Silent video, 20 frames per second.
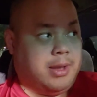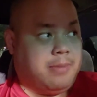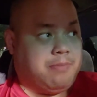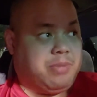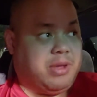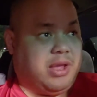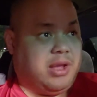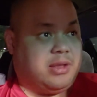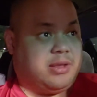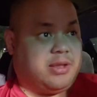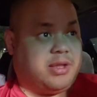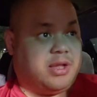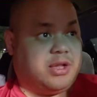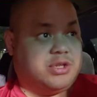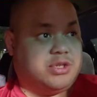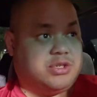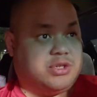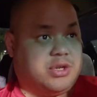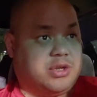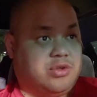Pay
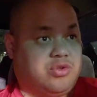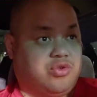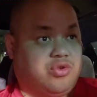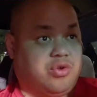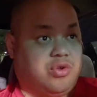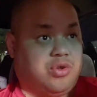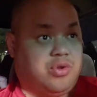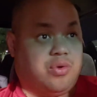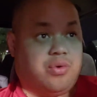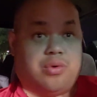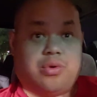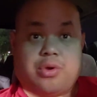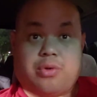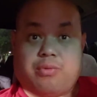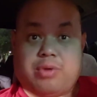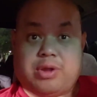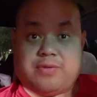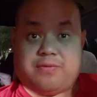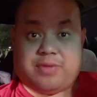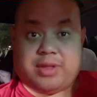attention to your
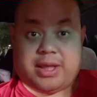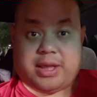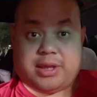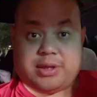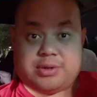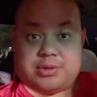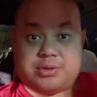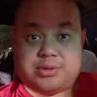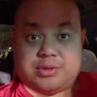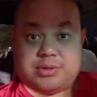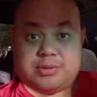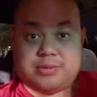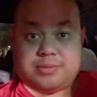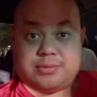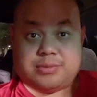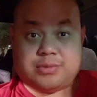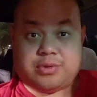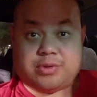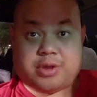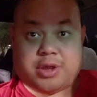red flags.
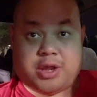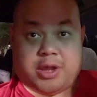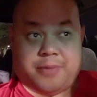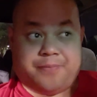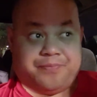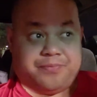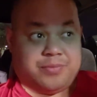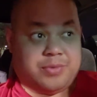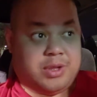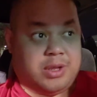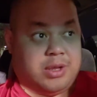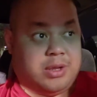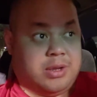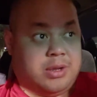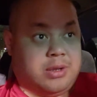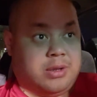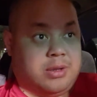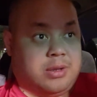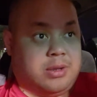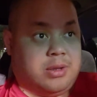Okay?
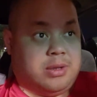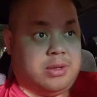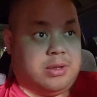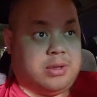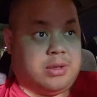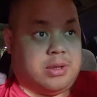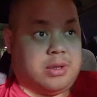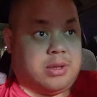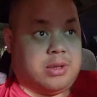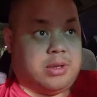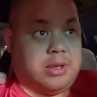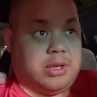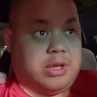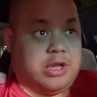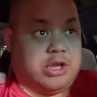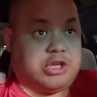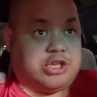Is